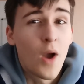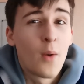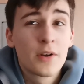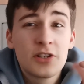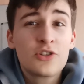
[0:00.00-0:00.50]

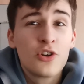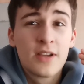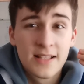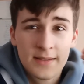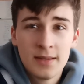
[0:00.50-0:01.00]
want to
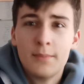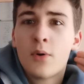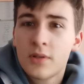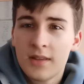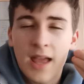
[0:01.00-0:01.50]
do the
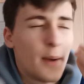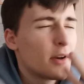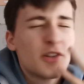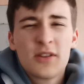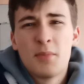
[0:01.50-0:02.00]

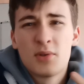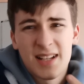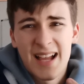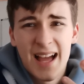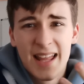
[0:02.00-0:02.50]

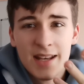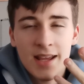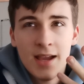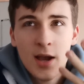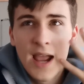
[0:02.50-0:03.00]
most I
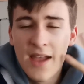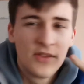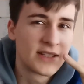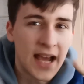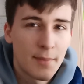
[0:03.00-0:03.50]
can in
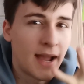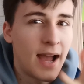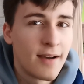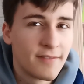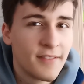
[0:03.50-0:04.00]
the time I
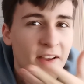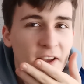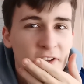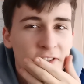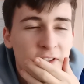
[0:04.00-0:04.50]
have.
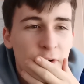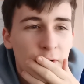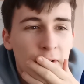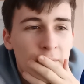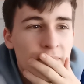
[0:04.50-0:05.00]

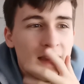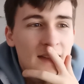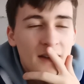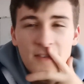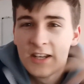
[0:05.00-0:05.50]
So
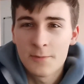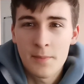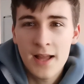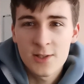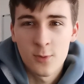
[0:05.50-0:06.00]
if I finish my
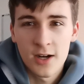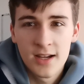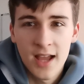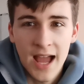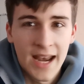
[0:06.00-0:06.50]
maths
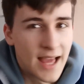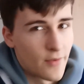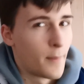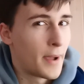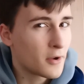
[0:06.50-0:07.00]
work and I
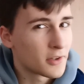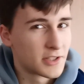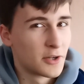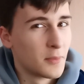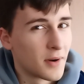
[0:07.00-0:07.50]
have a
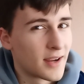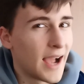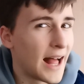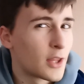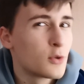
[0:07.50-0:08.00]
biology
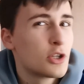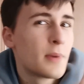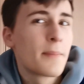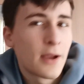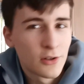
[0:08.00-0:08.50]
homework, I'll go do
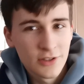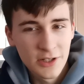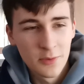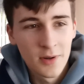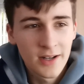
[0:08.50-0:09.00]
my
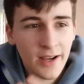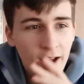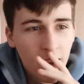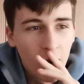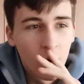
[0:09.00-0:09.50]
biology homework.
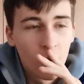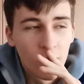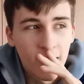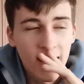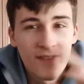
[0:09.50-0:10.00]

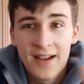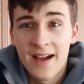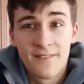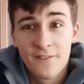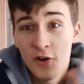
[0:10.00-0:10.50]
Or if I
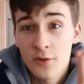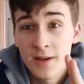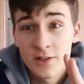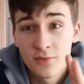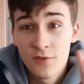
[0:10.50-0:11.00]
have further
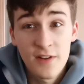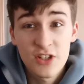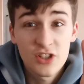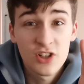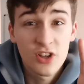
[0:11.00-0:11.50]
maths
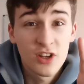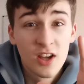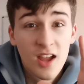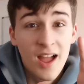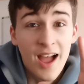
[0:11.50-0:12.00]
revision to do,